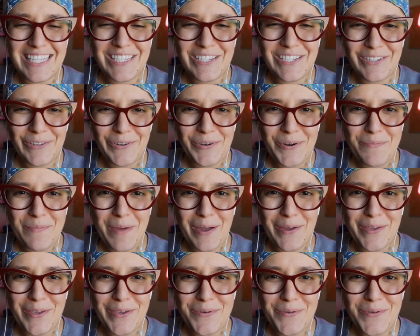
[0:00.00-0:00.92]
and to learn
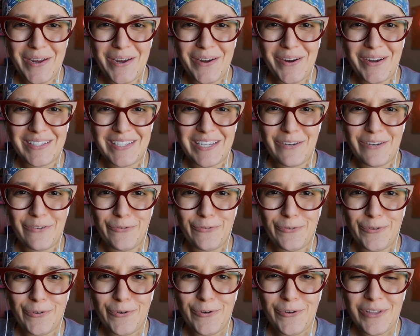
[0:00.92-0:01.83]
about you here at Dental
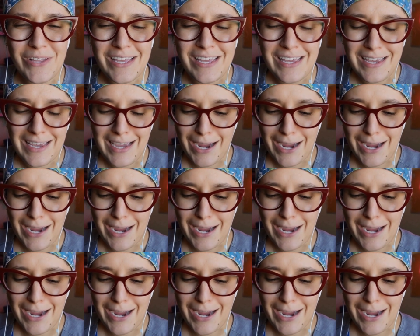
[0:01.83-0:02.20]
Fuel.